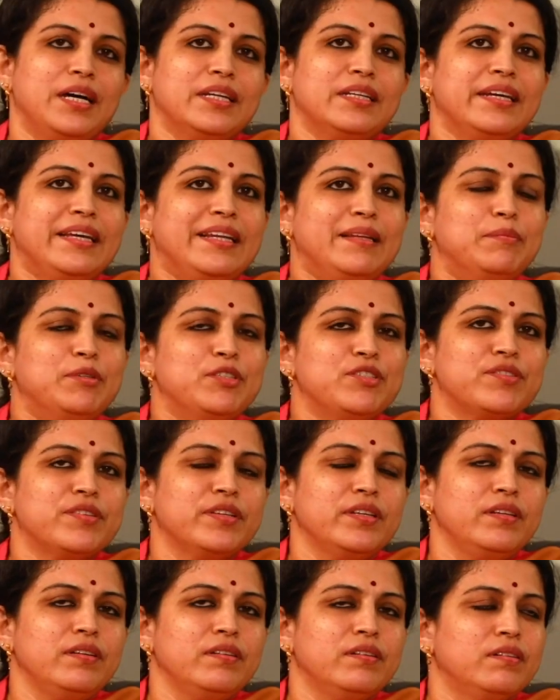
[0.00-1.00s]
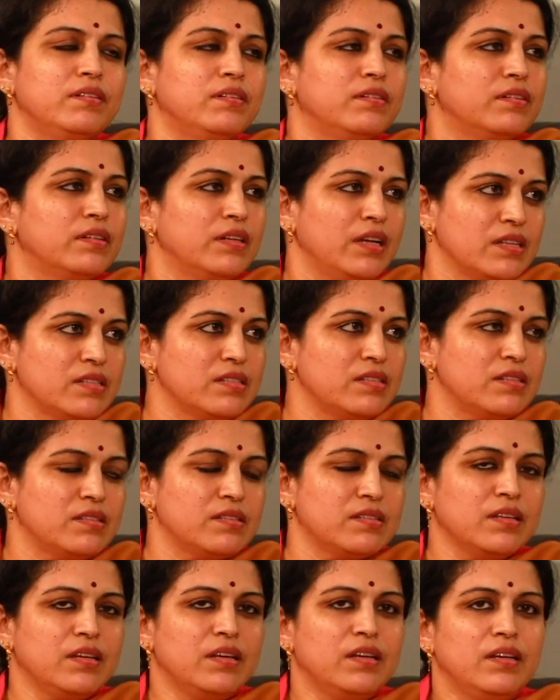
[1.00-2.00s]
at elementary classes,
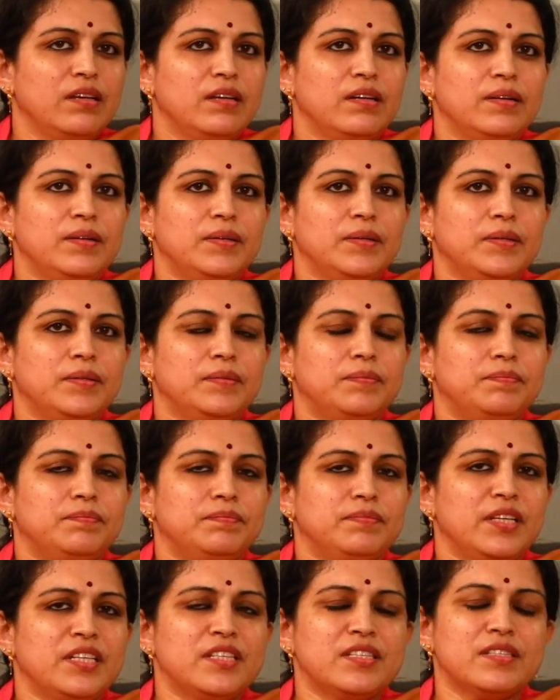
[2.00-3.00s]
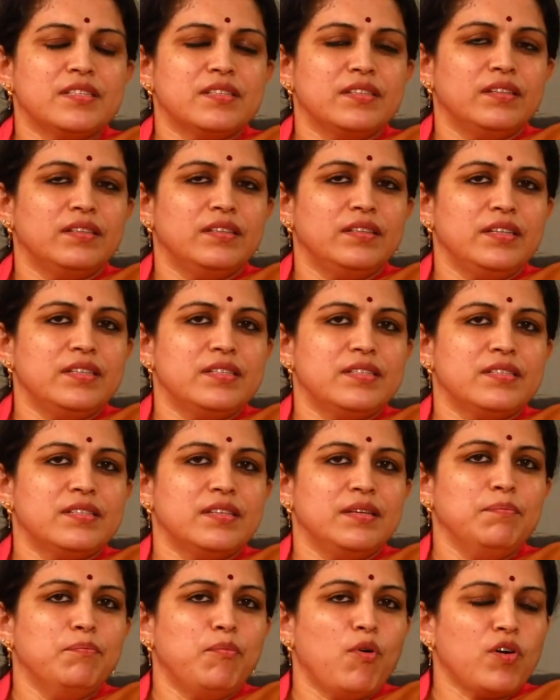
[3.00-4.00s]
it's
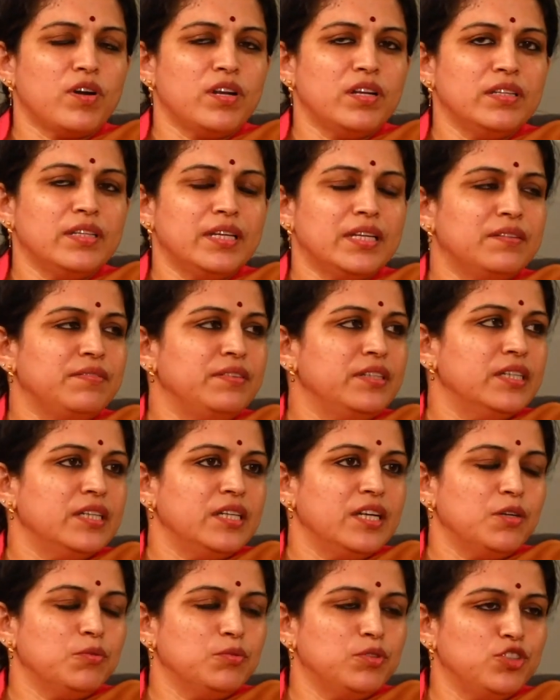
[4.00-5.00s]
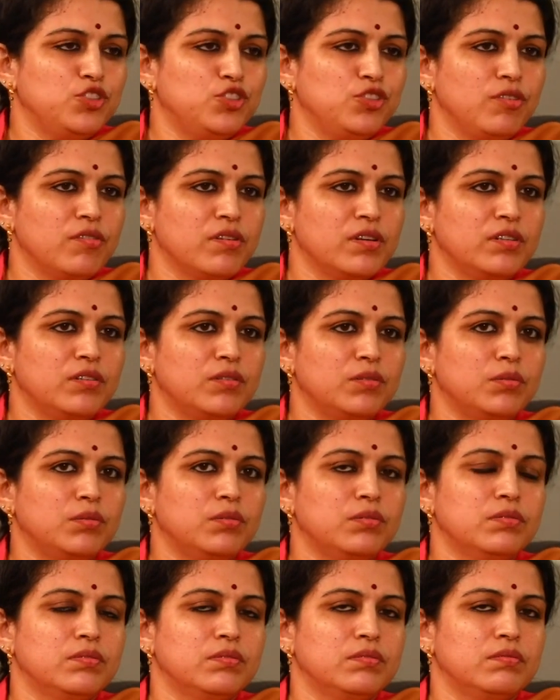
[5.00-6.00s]
important that we allow the children
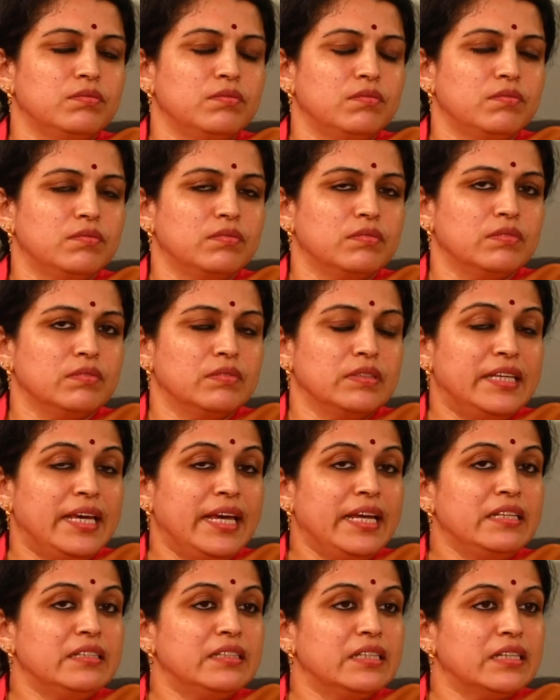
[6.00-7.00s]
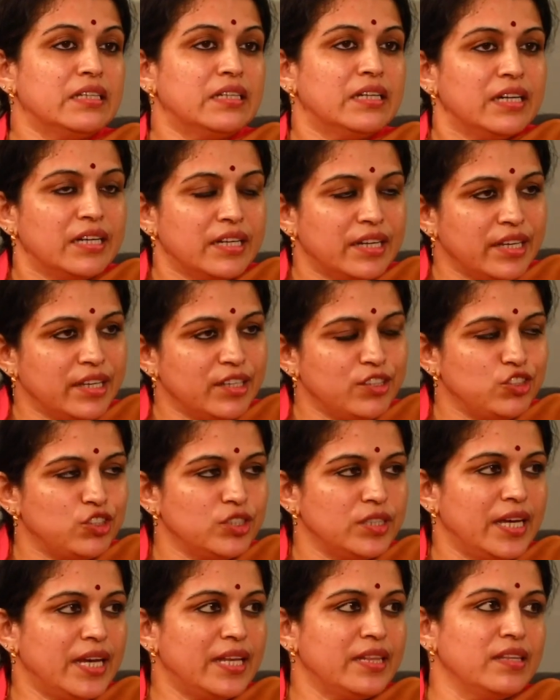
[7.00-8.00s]
to gain the courage
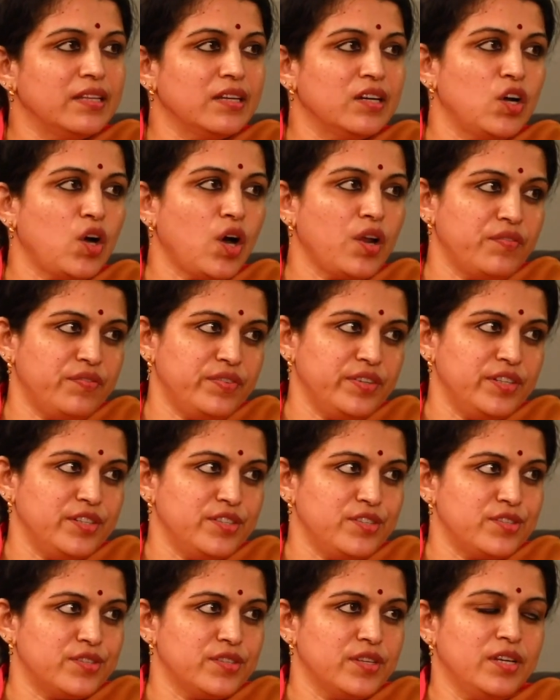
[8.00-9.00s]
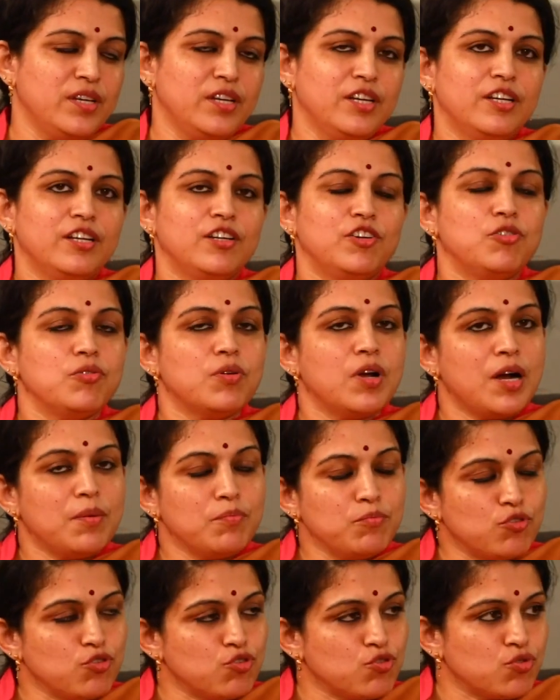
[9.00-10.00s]
and the confidence to
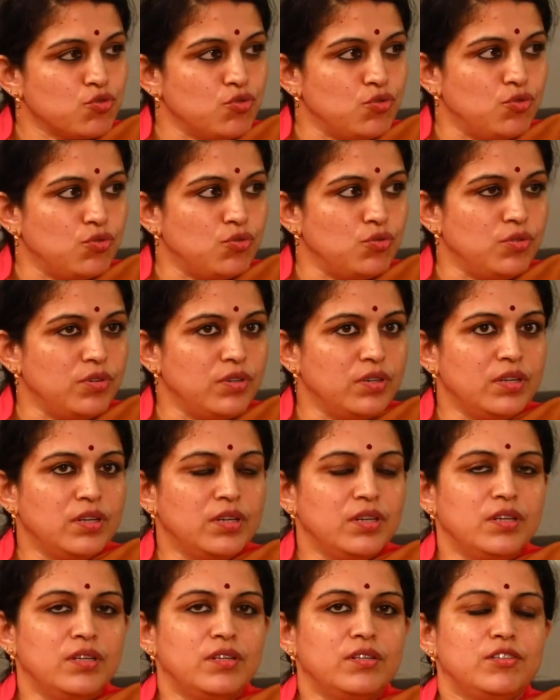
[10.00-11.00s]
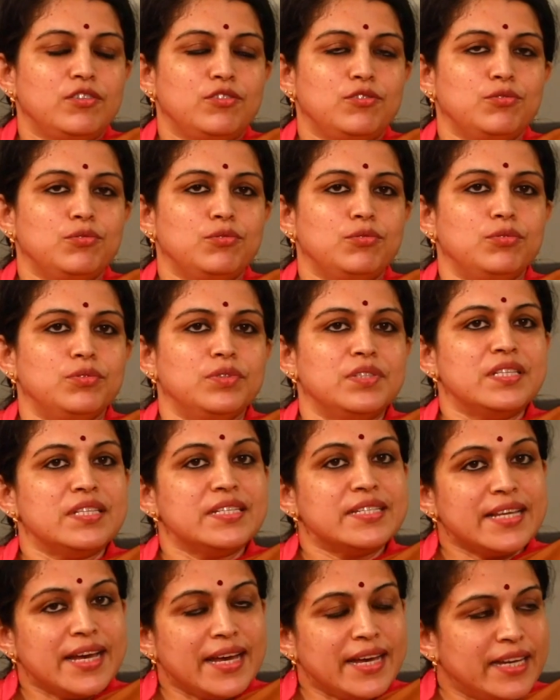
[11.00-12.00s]
come to school, to
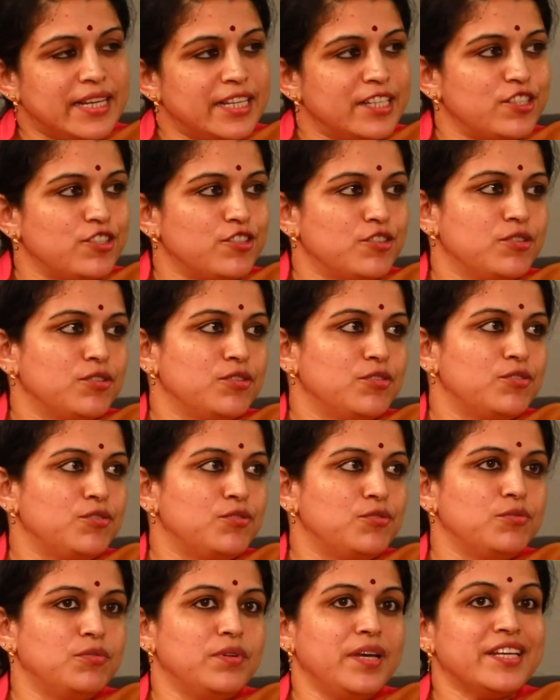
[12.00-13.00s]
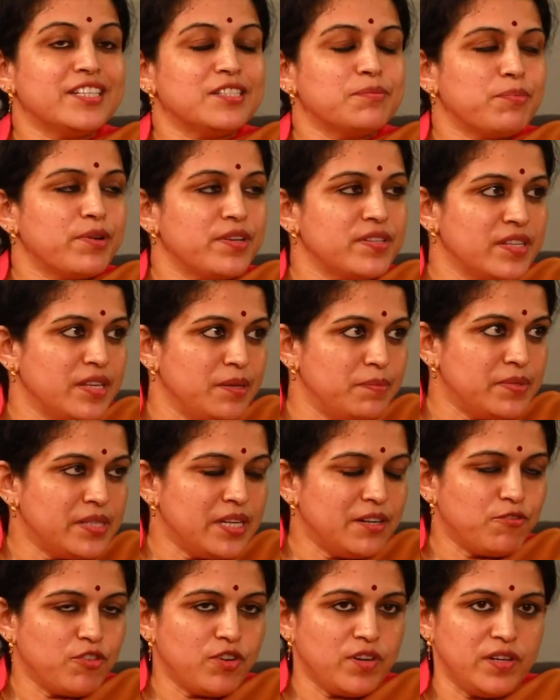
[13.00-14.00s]
stand, to express
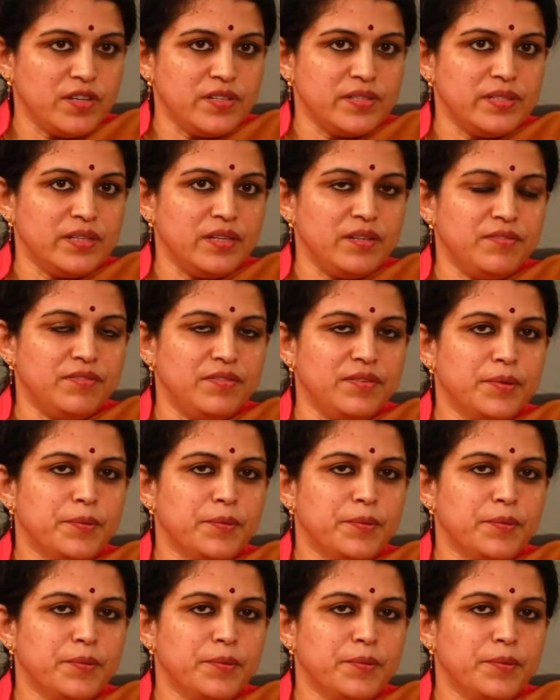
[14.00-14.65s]
himself or herself.